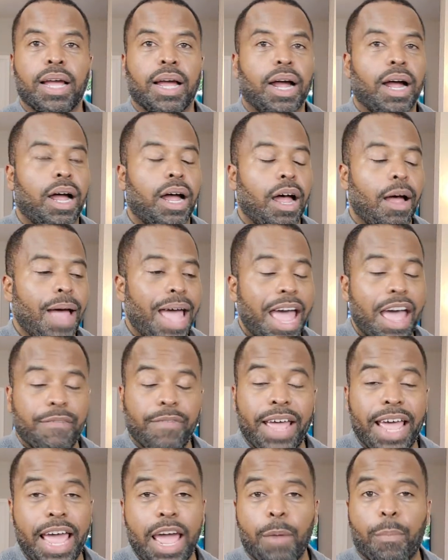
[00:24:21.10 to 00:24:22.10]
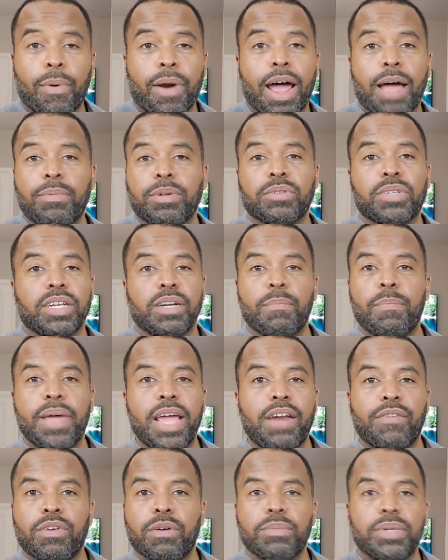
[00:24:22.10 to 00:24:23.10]
Uh, have had problems in the
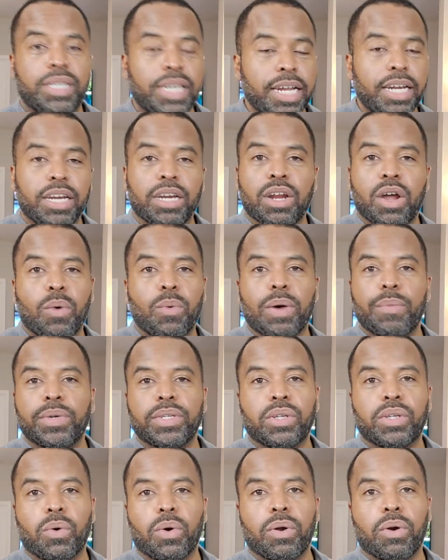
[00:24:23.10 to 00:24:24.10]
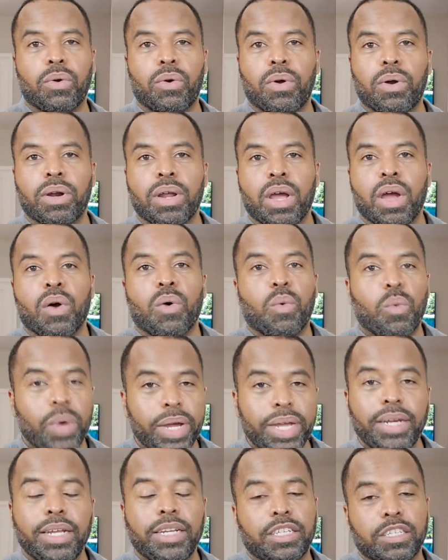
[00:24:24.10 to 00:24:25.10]
bedroom, didn't know what was going on.
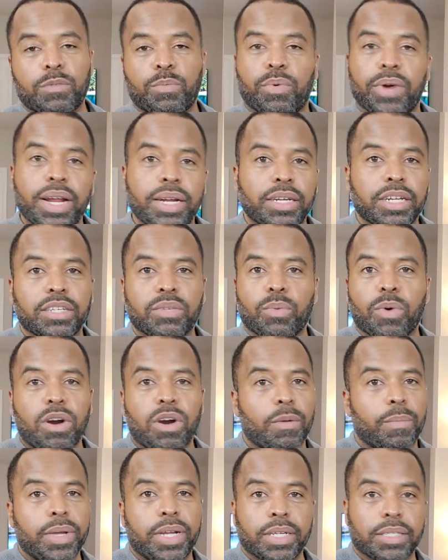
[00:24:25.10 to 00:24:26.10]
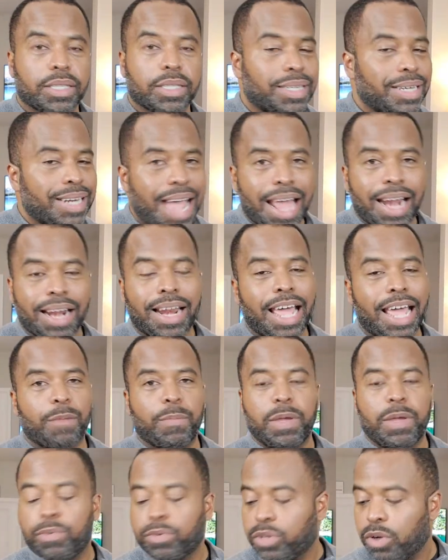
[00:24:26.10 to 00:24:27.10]
We need to spread this word because there's not a lot
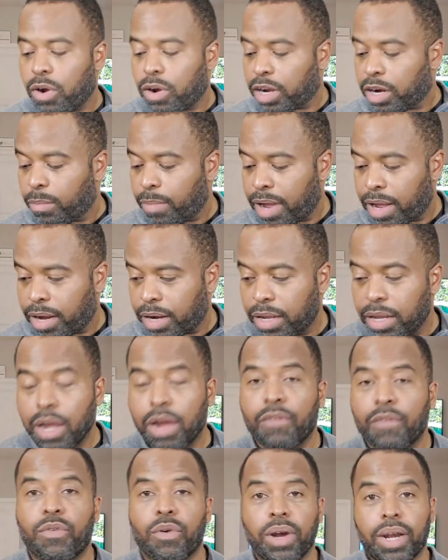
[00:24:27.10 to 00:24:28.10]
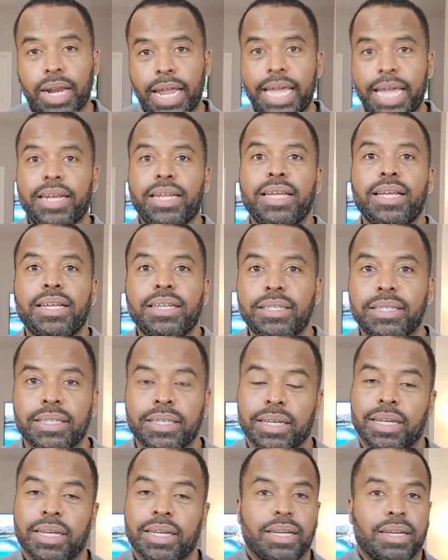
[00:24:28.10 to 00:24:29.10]
of people talking about it. For ladies,
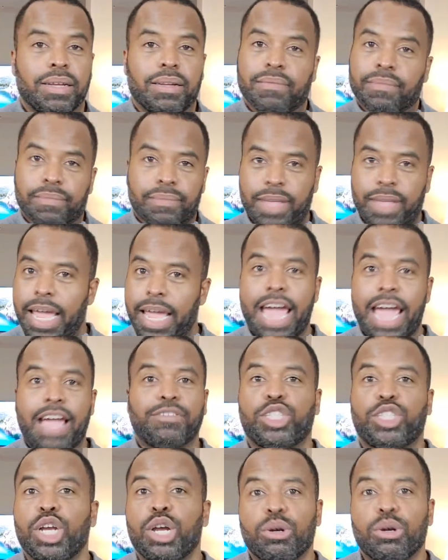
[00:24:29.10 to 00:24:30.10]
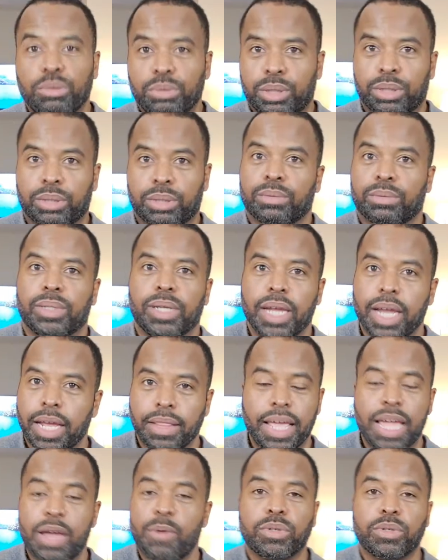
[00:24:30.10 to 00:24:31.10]
they have shows
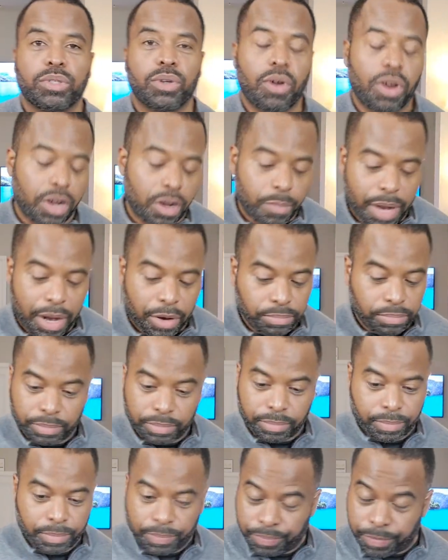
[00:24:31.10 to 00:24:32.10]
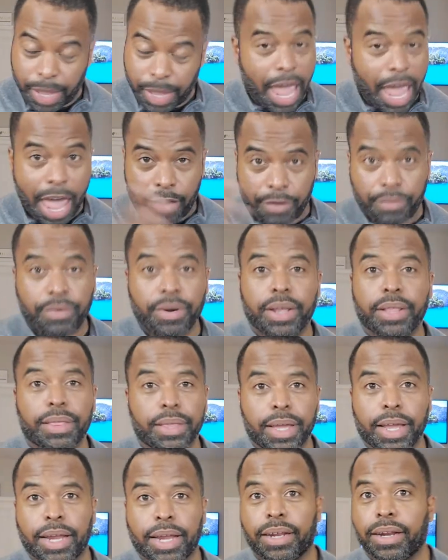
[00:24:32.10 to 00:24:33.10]
and they will talk about
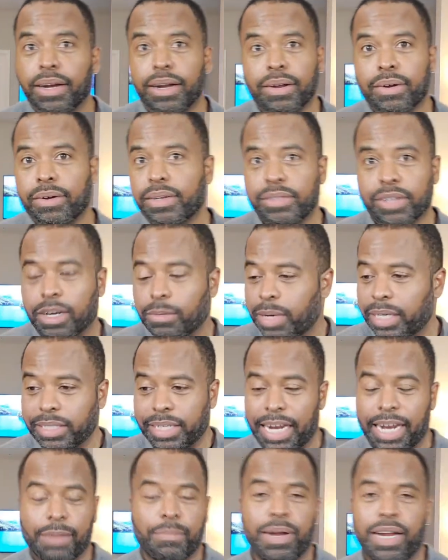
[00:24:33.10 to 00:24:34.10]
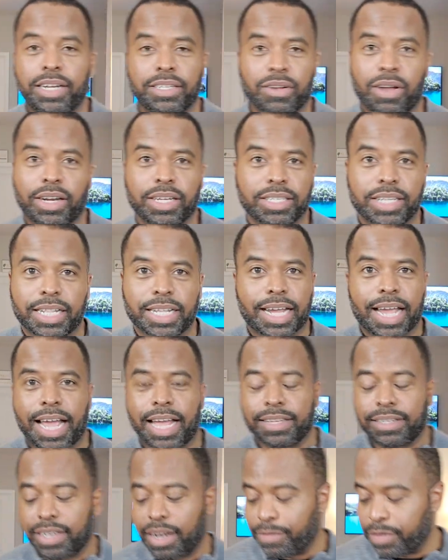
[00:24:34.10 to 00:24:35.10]
everything. You know, they talk about tampons, all this other
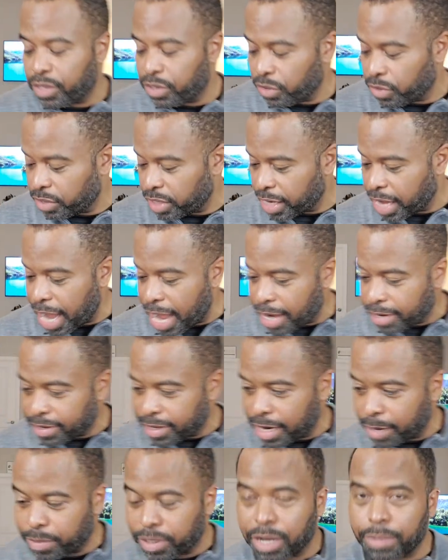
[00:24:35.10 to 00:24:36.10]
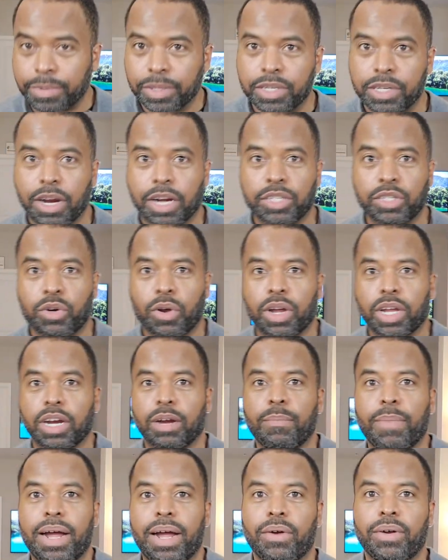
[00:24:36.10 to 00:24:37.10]
kind of stuff. As soon as a guy steps up and starts talking
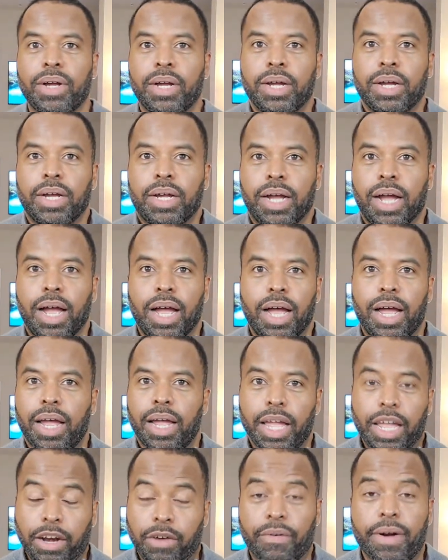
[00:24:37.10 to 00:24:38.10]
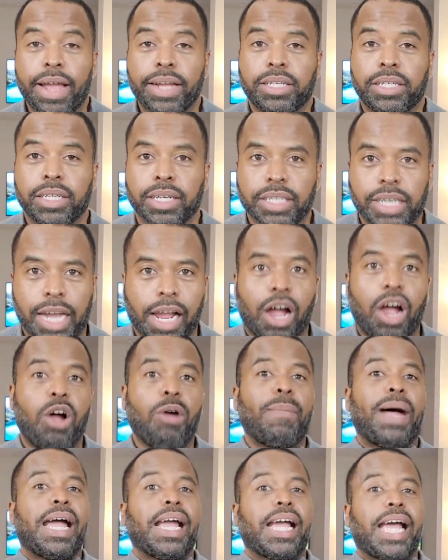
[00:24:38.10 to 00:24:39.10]
about uh, an erection, it's like,
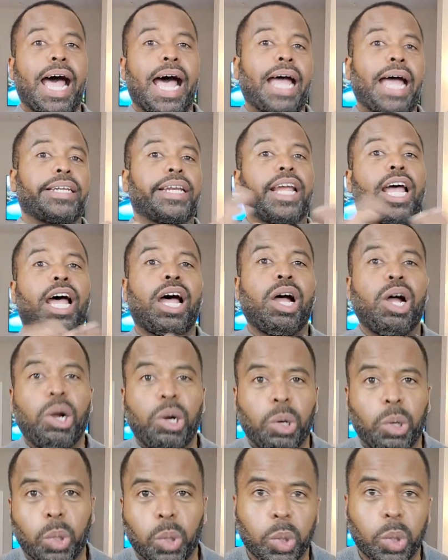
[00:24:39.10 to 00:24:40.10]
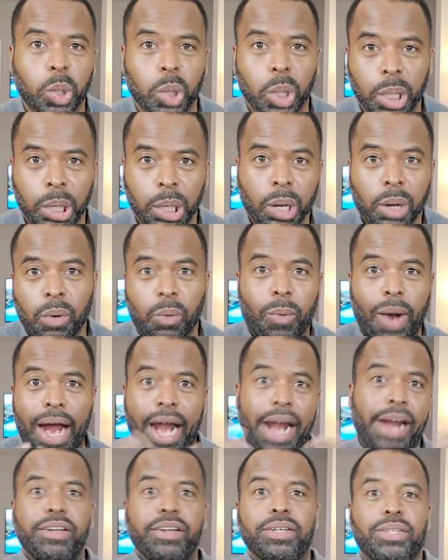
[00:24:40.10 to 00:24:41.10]
oh my God, no.
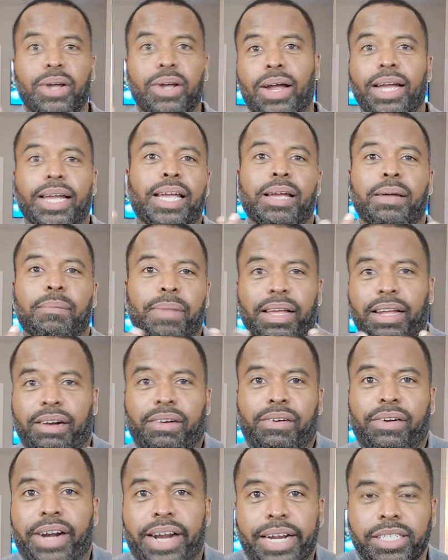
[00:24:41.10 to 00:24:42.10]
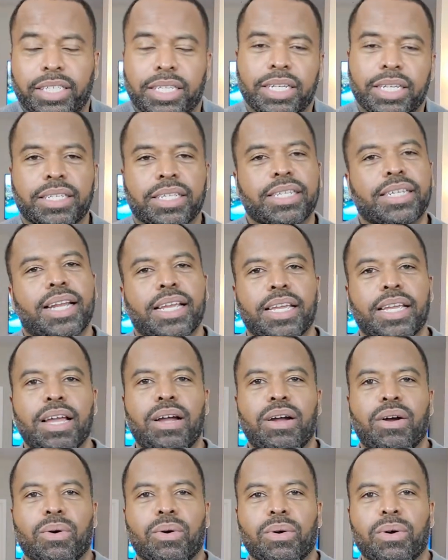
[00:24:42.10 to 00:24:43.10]
Why are you talking about erections? It's like,
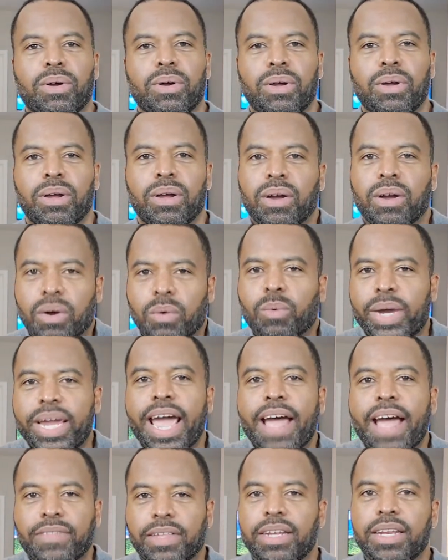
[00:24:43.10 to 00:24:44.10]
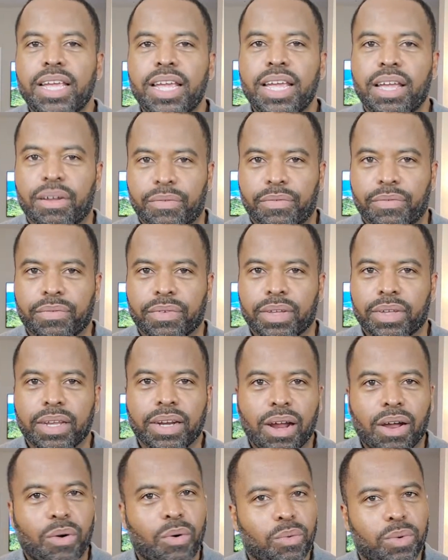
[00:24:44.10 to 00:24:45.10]
yo, we have to live. You
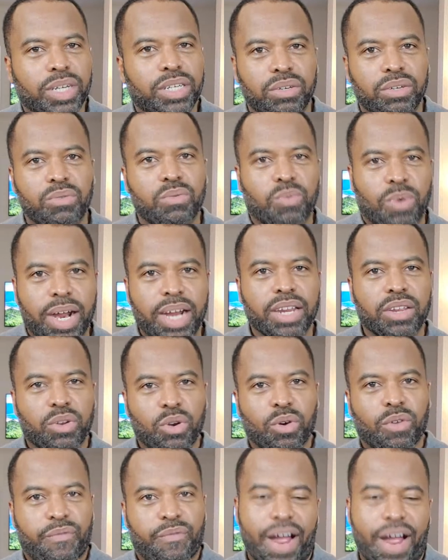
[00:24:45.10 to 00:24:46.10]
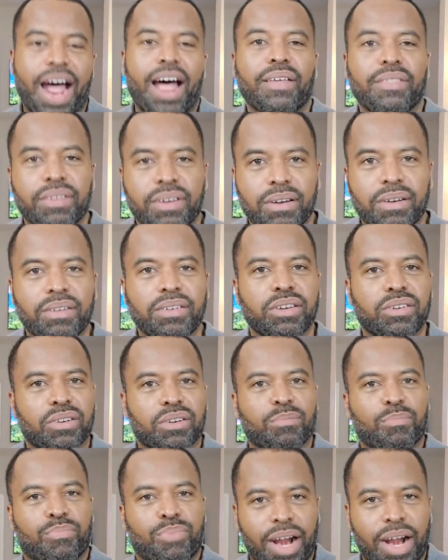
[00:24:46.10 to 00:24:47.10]
know, would you want your father,
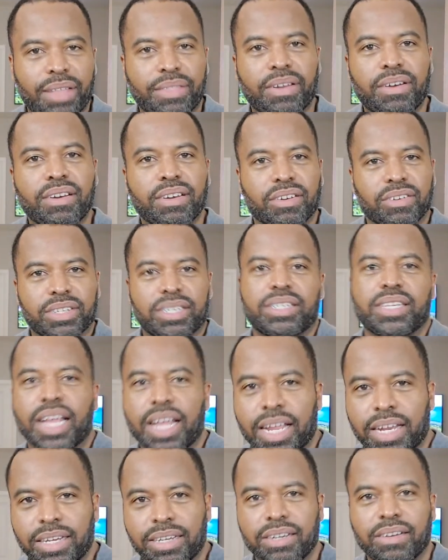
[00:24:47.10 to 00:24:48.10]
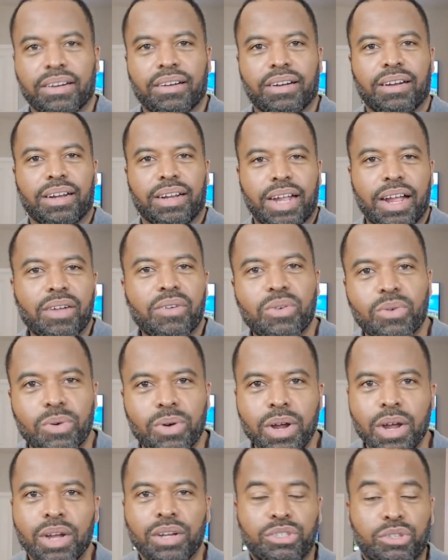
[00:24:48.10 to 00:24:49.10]
your brother, your son, your
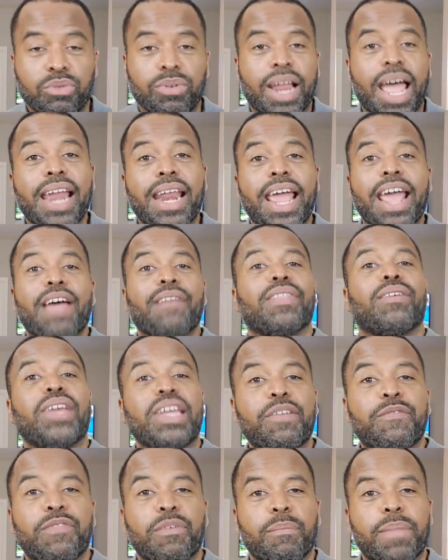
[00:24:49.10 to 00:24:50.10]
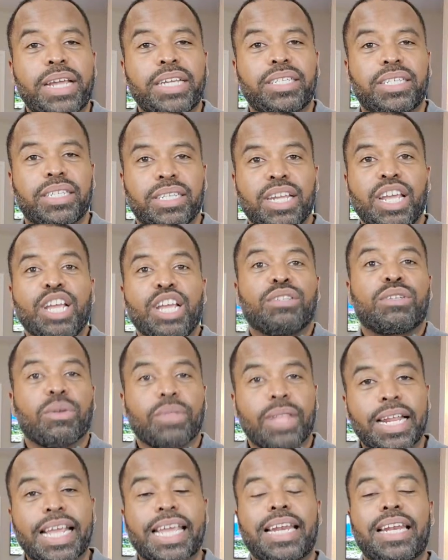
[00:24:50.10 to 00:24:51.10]
uncle to not have the information so
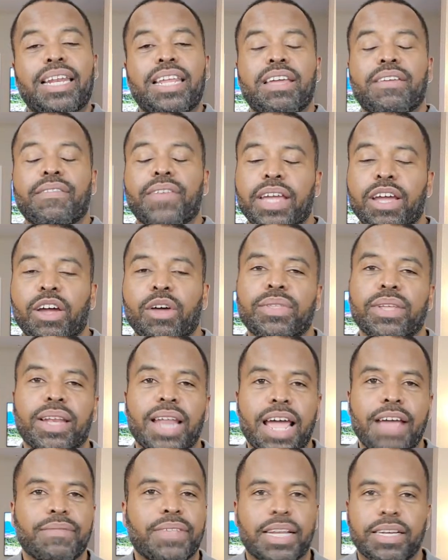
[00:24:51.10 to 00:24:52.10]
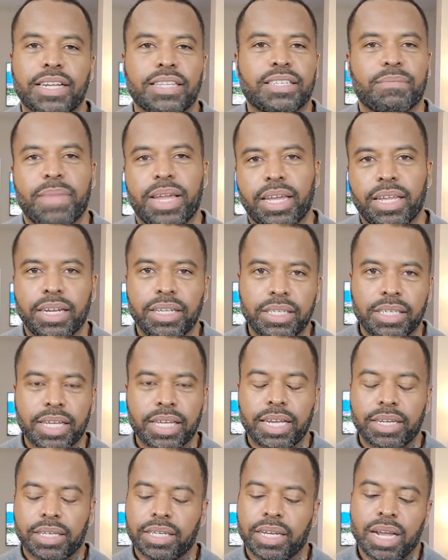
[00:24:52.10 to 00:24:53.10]
they can live a healthy life? That doesn't make any
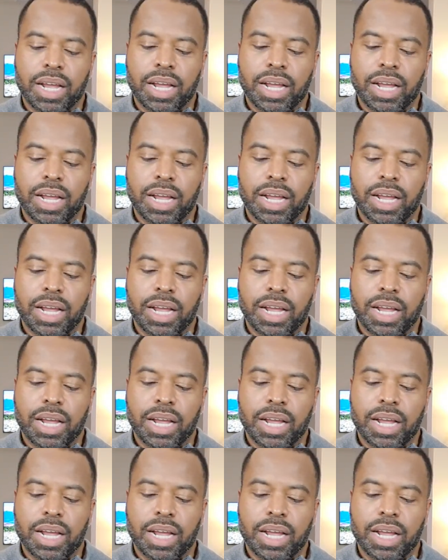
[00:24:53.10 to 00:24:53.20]
sense.